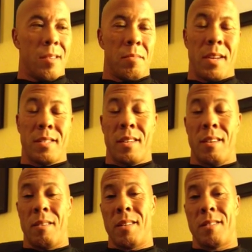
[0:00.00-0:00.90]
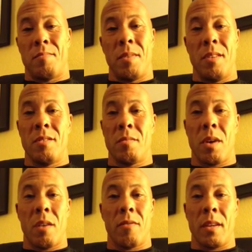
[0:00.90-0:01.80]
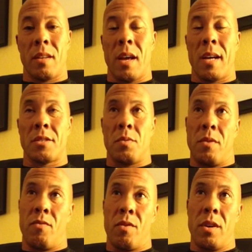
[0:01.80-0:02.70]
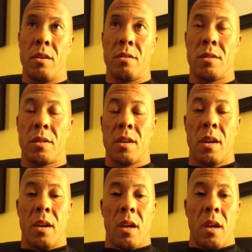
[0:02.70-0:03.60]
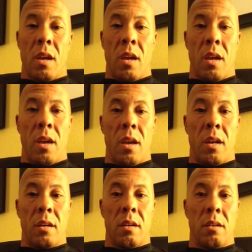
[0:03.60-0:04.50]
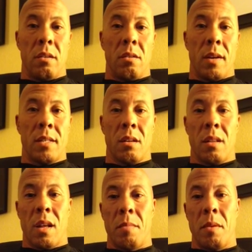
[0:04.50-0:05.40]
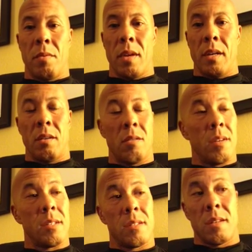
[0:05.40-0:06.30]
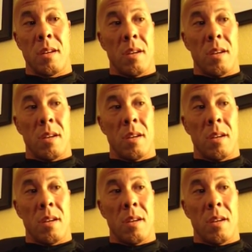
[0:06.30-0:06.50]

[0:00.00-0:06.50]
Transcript: Basically, it's been using the product for like the last 3-4 years, and I tell a lot of people, like, it's,